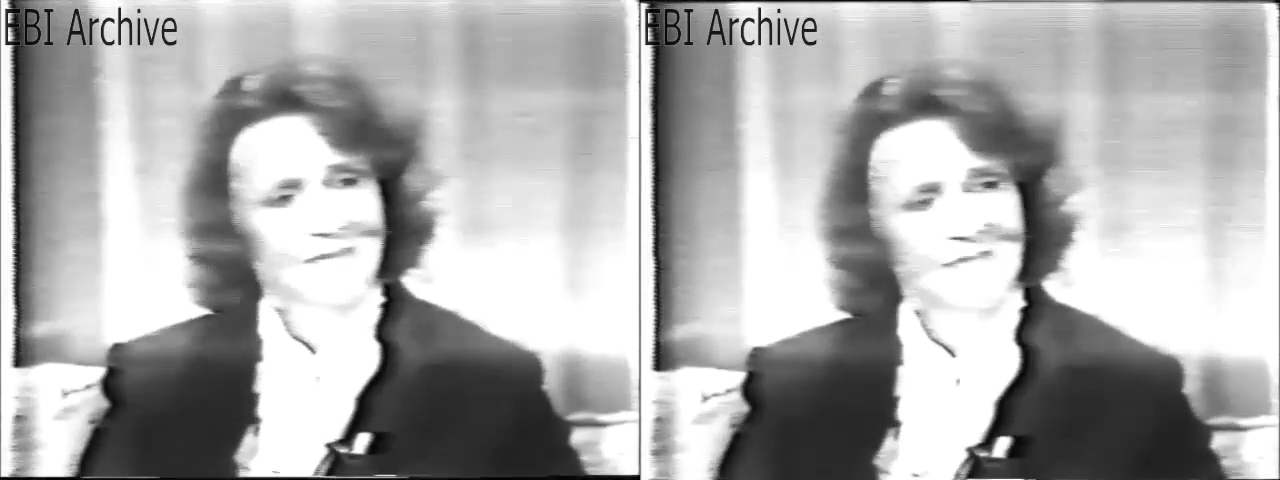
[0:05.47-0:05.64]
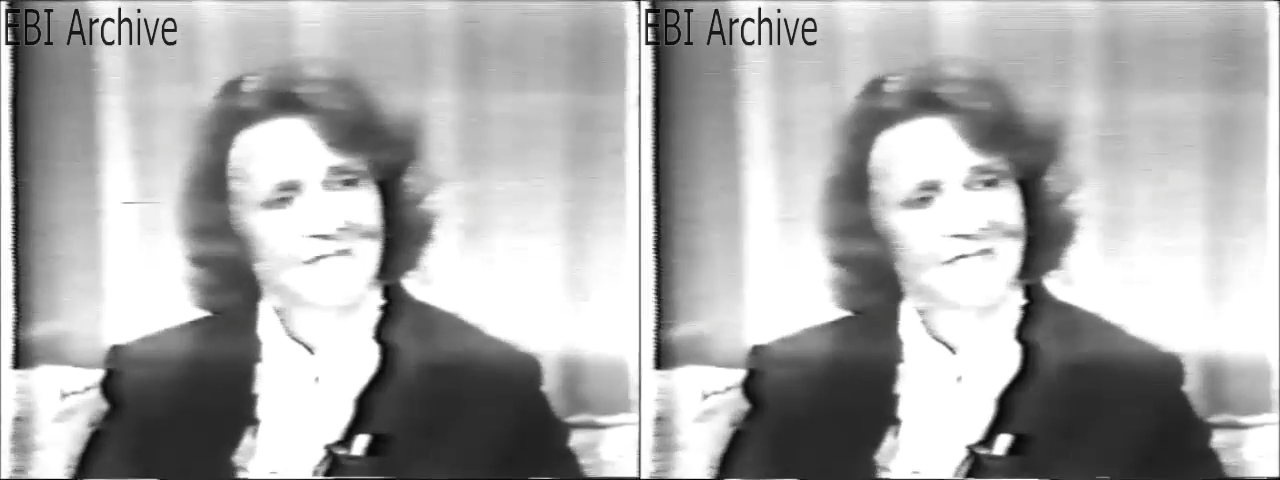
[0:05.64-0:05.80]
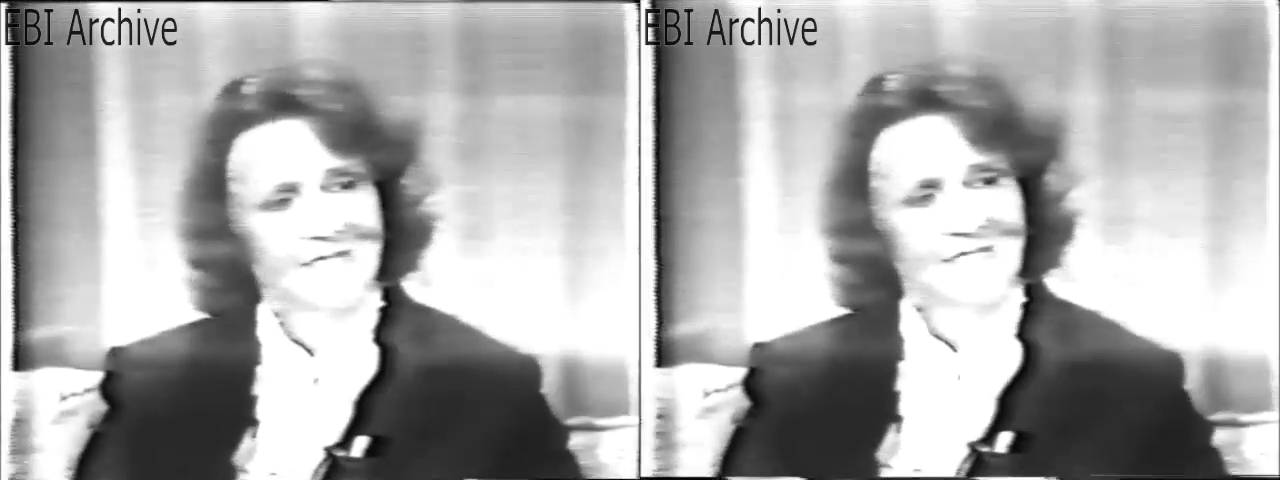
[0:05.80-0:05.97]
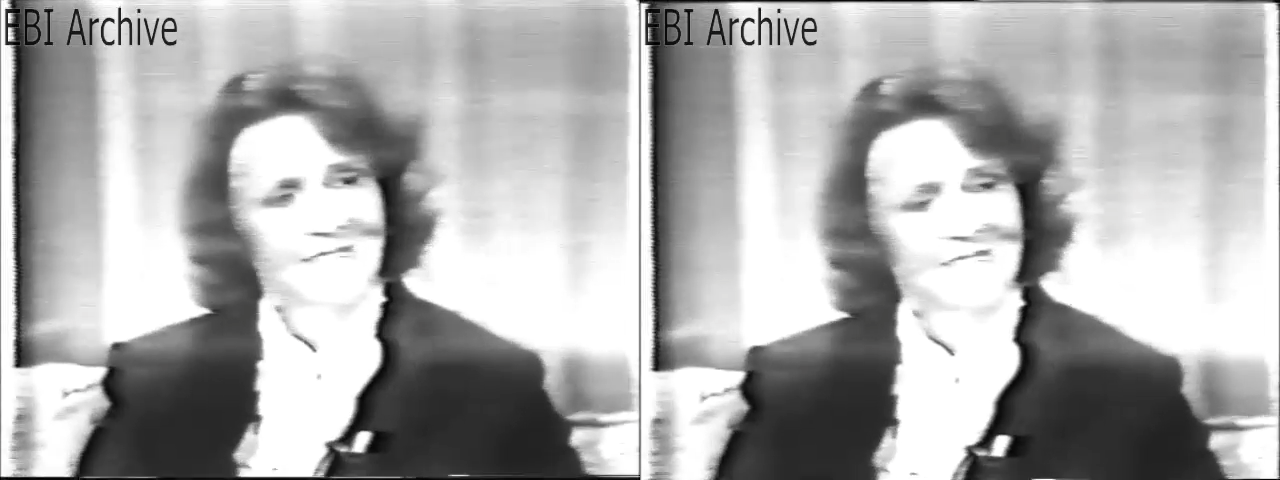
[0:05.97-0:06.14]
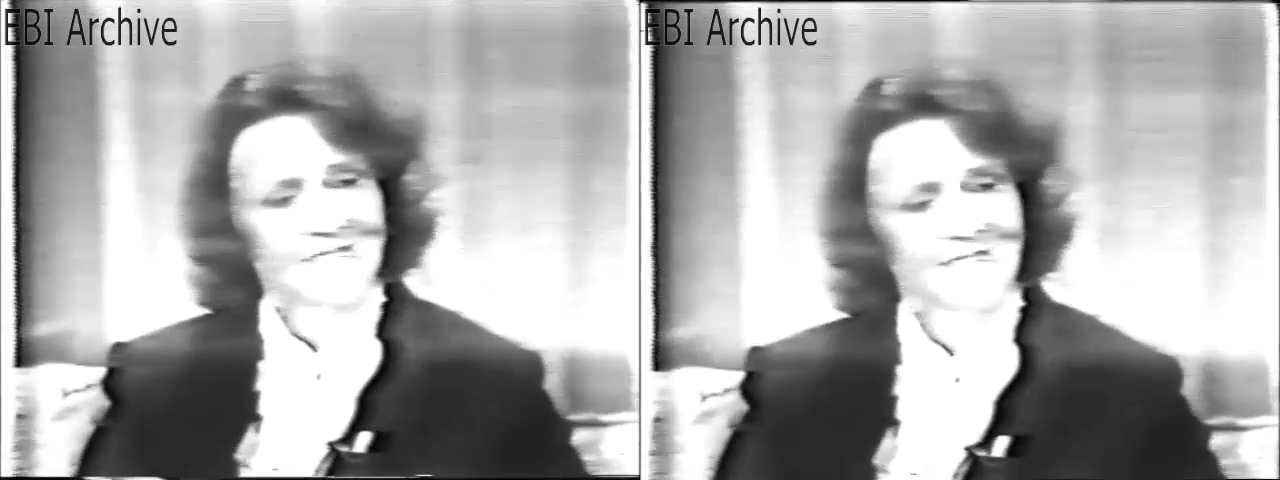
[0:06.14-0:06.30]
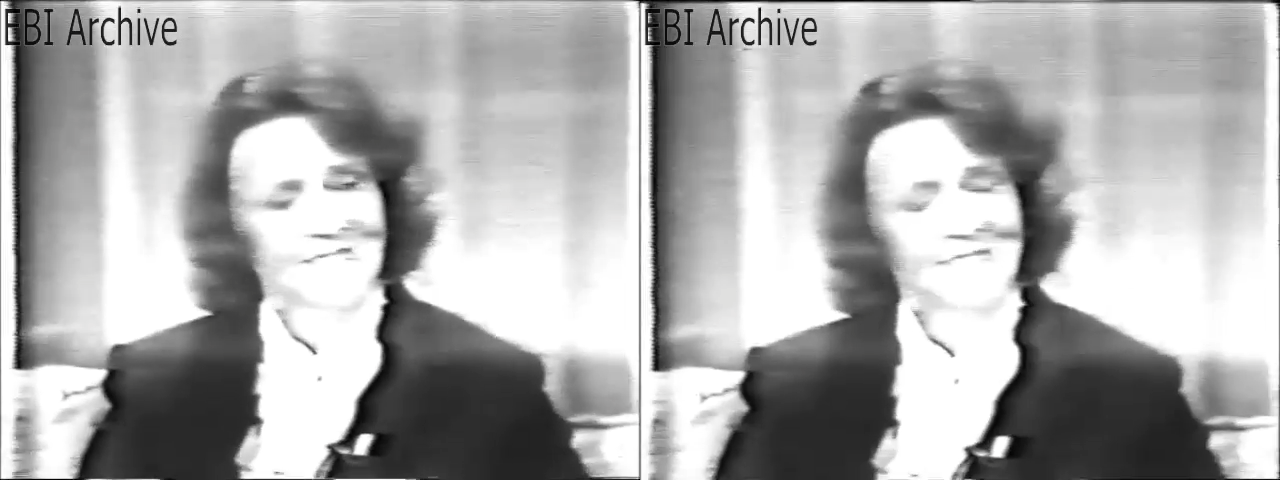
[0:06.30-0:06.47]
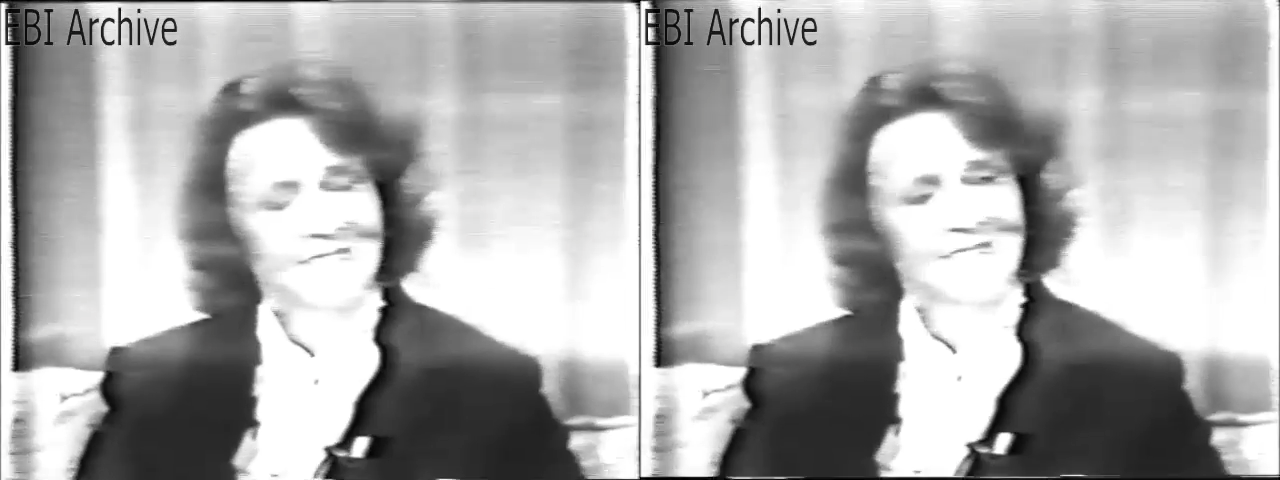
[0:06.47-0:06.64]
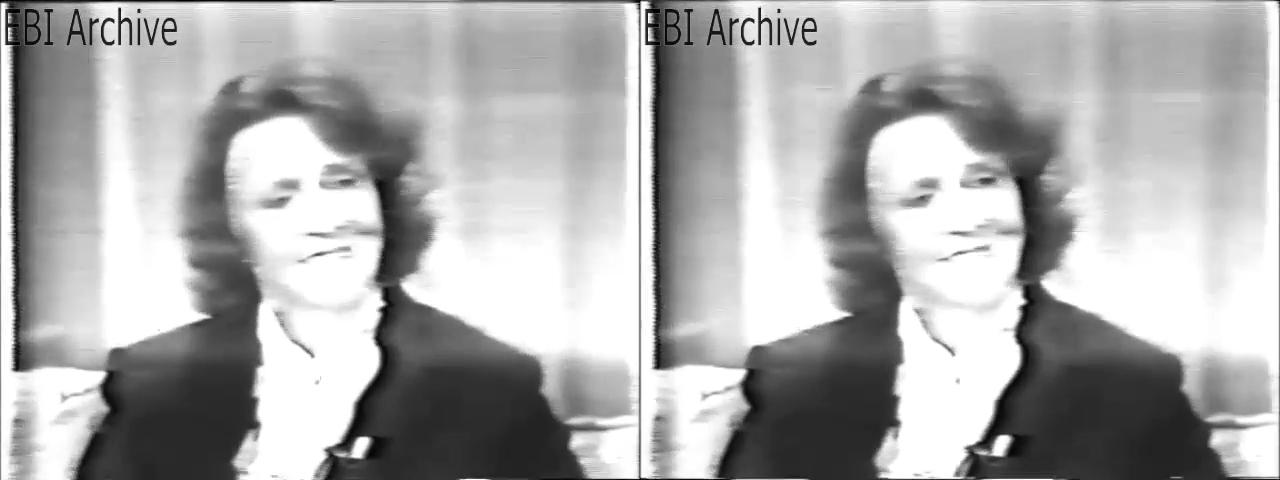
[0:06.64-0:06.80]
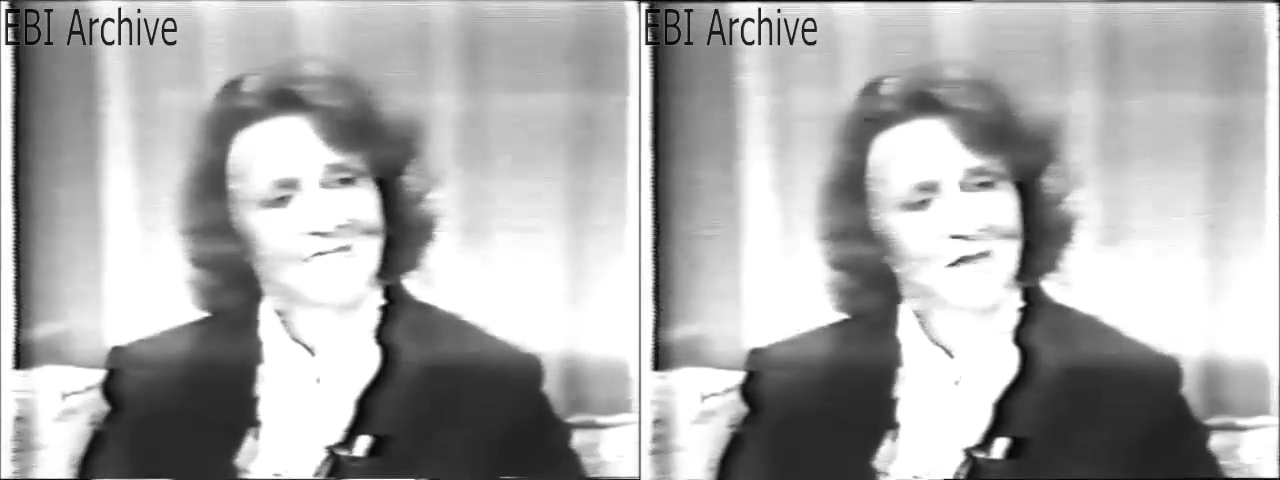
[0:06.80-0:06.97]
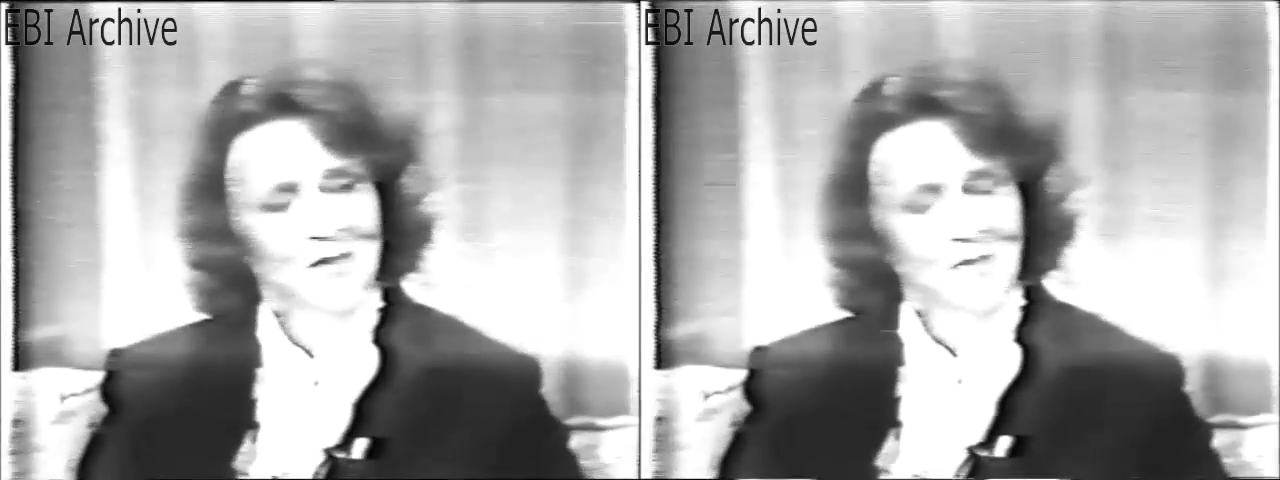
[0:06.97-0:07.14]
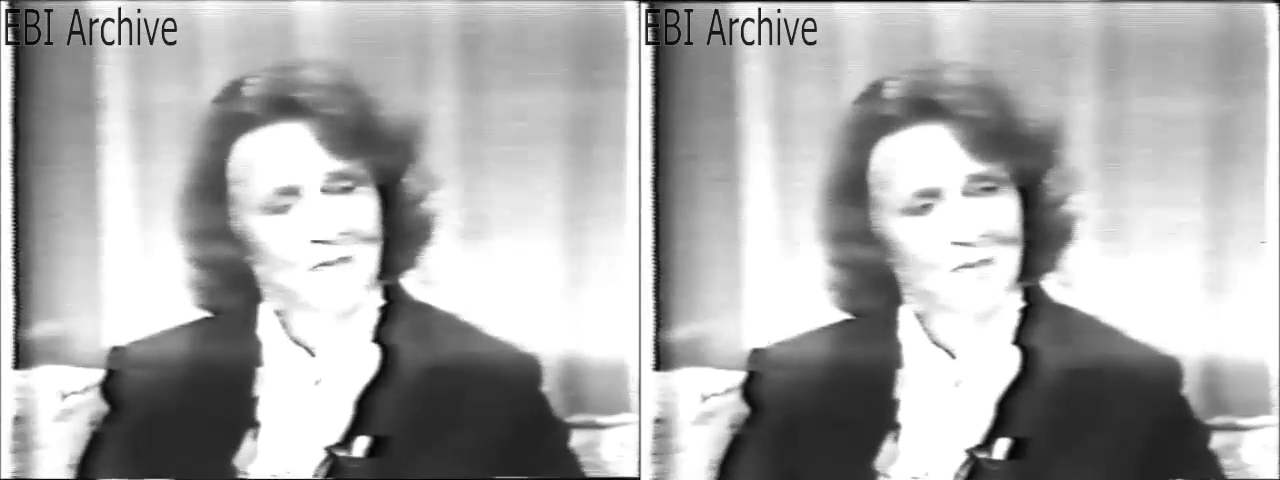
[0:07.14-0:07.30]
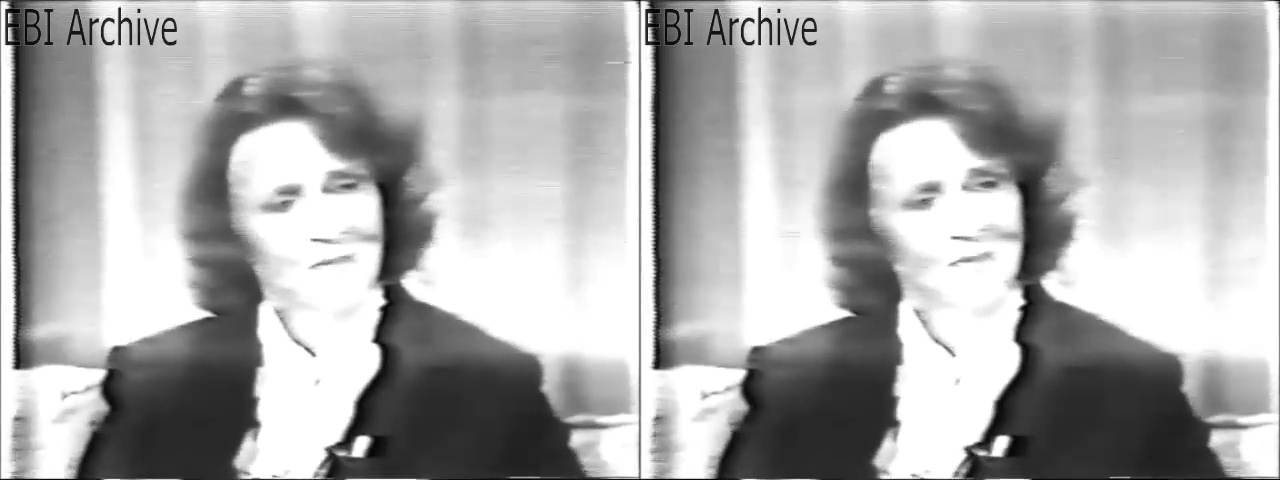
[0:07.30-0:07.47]
but we're going to find out in just
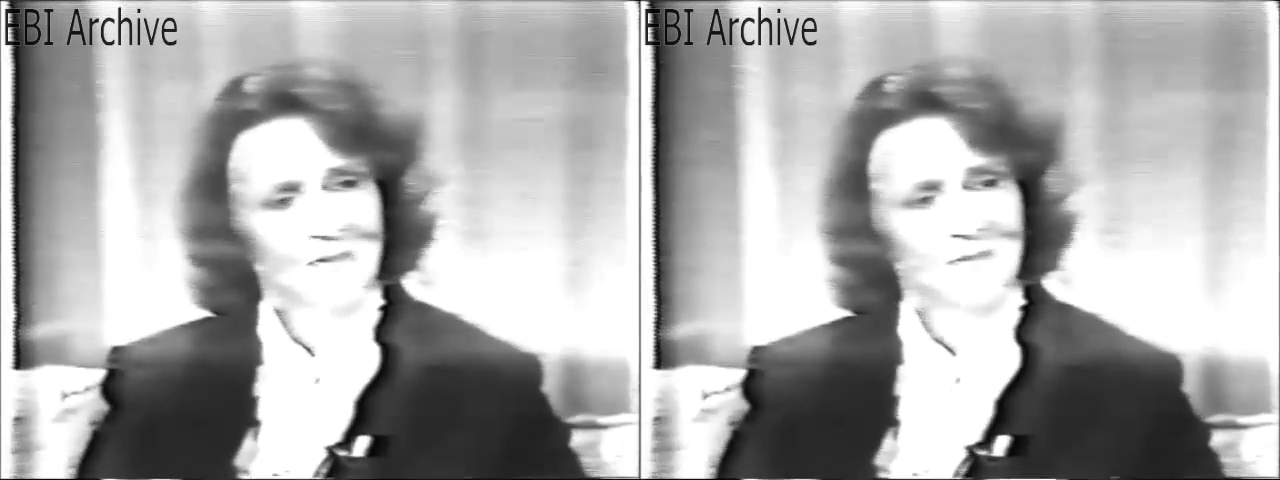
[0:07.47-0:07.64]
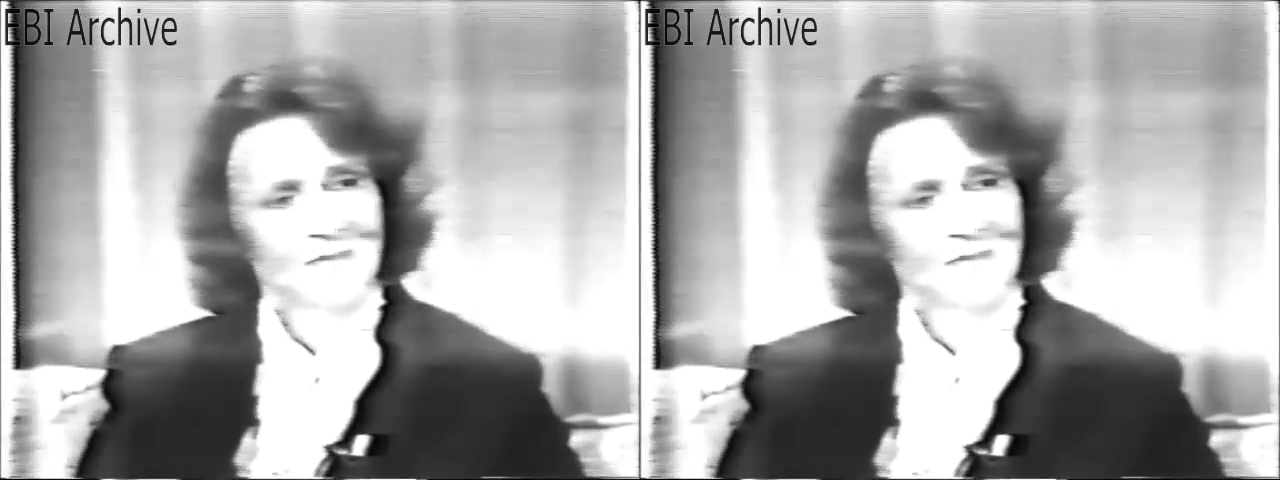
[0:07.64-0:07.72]
a minute,